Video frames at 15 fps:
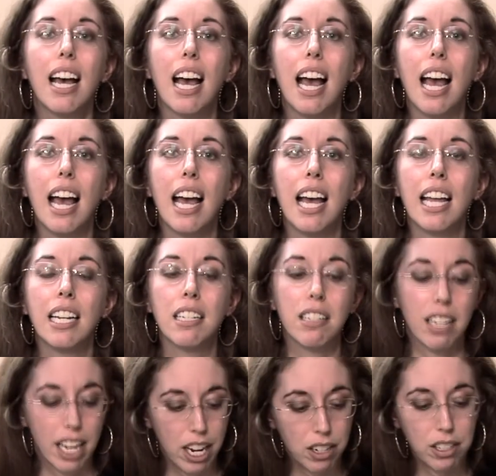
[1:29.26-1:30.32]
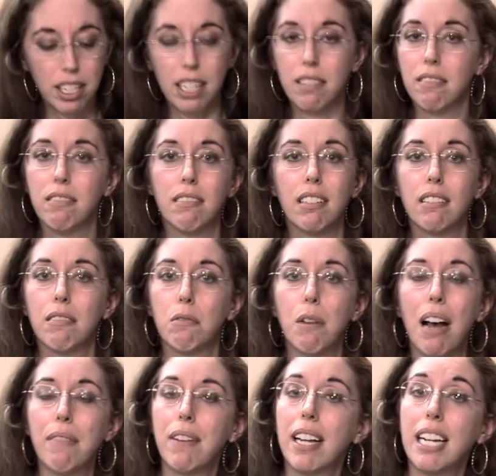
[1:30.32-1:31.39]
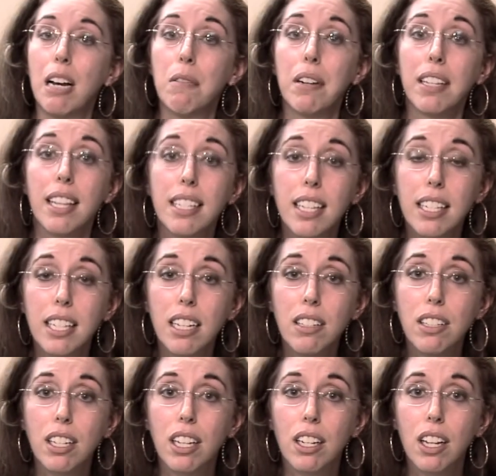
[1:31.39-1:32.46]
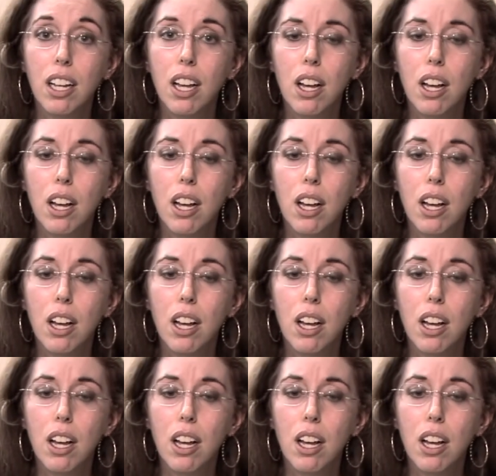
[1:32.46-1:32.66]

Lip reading: and here's the Wi-Fi network that says Hilton.